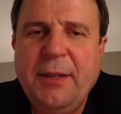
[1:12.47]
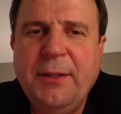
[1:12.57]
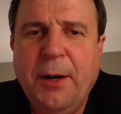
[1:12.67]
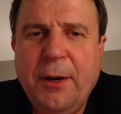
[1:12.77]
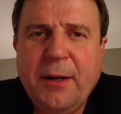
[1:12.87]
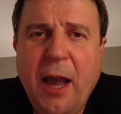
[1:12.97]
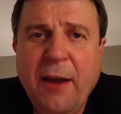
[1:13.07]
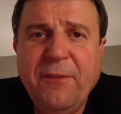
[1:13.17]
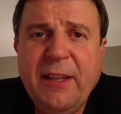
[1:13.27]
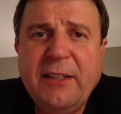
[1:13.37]
there are
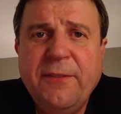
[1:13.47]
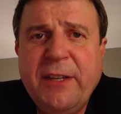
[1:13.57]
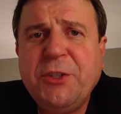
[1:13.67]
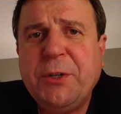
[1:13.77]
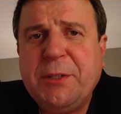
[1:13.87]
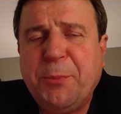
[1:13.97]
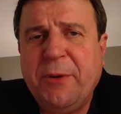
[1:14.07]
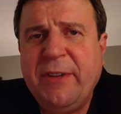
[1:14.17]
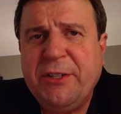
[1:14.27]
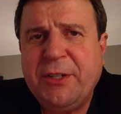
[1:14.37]
conflict of interest
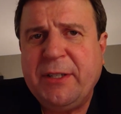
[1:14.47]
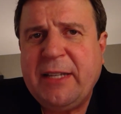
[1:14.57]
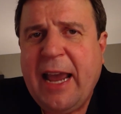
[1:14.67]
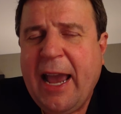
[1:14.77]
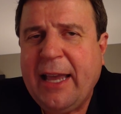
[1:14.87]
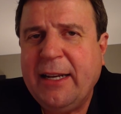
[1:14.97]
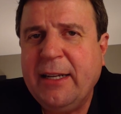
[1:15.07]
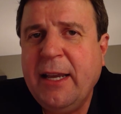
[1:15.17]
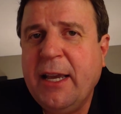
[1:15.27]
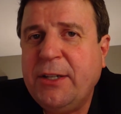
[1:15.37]
provisions
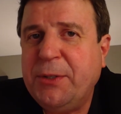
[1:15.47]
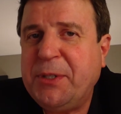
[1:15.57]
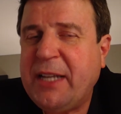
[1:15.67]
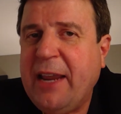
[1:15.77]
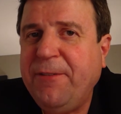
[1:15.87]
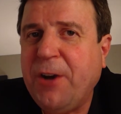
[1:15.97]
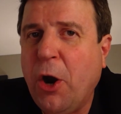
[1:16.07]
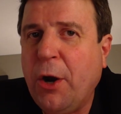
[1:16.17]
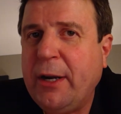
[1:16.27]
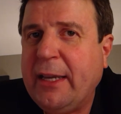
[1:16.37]
added to
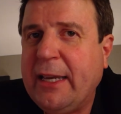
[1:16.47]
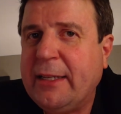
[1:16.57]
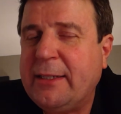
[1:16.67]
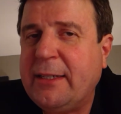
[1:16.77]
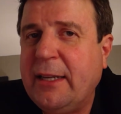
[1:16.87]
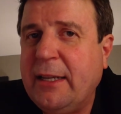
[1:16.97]
safeguard against